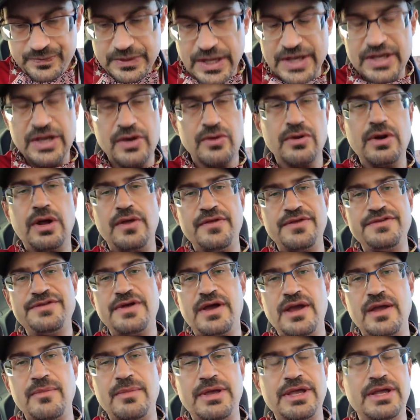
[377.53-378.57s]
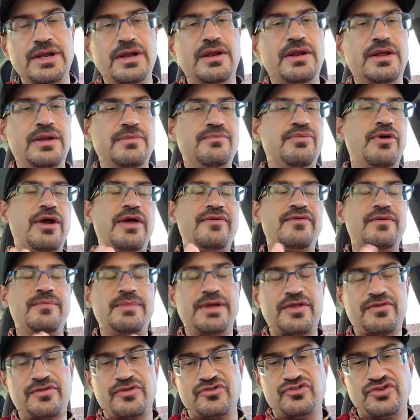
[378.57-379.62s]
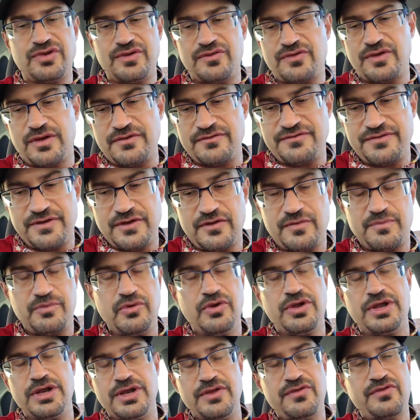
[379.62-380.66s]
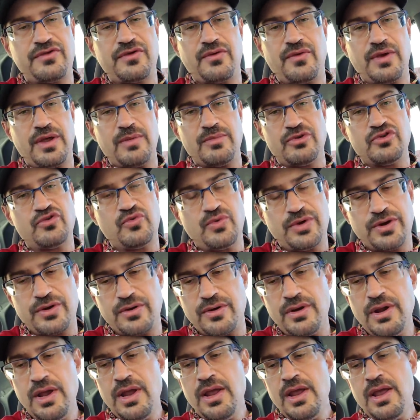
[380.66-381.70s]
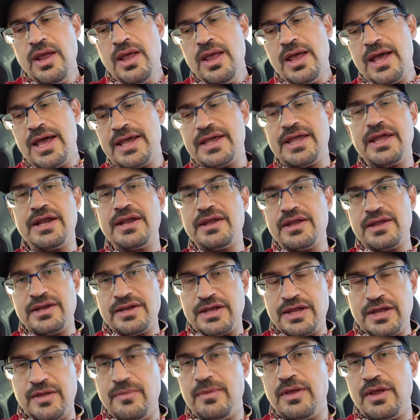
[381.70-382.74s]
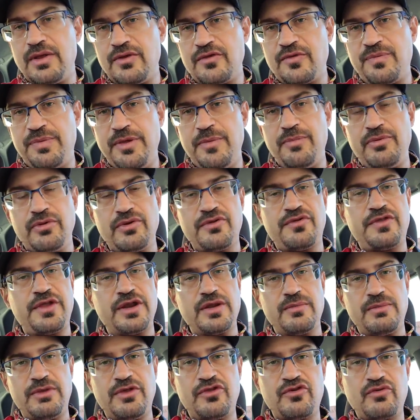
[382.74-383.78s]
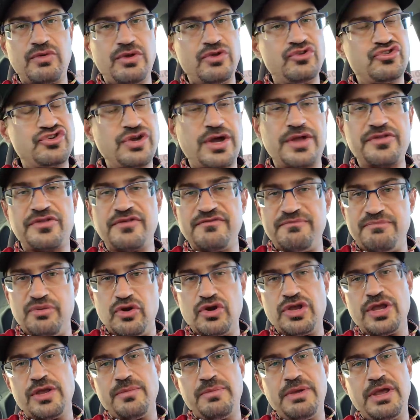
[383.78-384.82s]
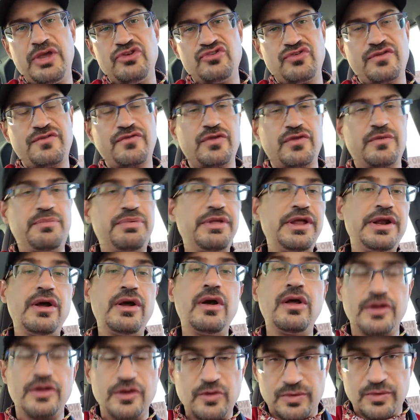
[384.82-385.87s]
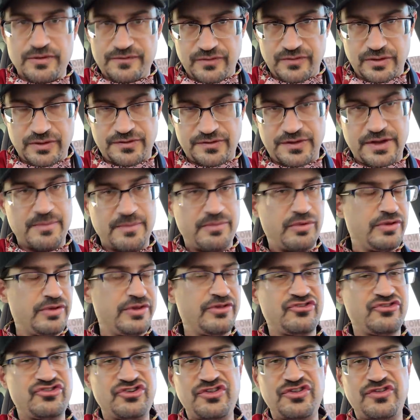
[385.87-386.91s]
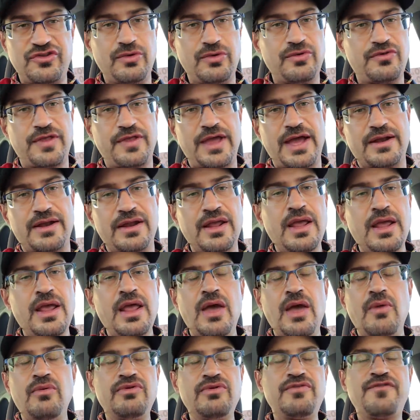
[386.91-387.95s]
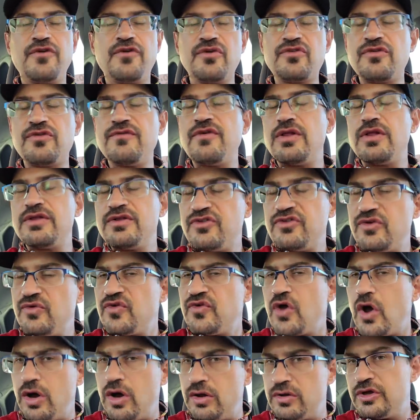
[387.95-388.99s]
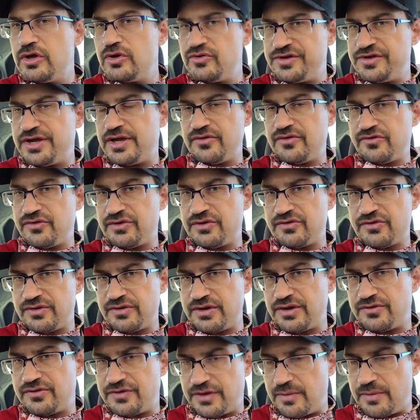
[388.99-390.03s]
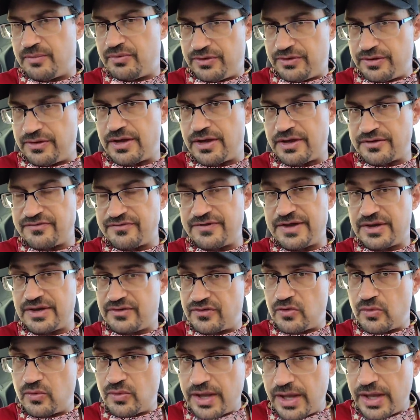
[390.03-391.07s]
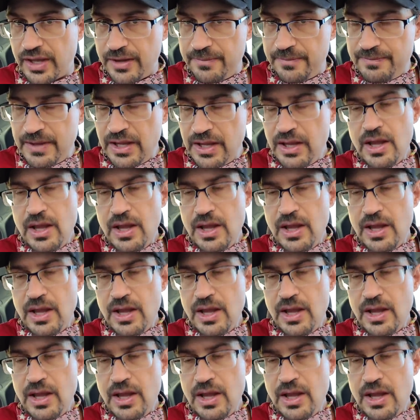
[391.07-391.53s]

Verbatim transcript: I hear it all the time. I get it in private messages on Facebook and Instagram and Twitter. I get it in emails. People are sending me screenshots of booking pages for the Planet Hollywood, for example. Let's just use that. Well, first of all, let's use all hotels as an example in Las Vegas, okay?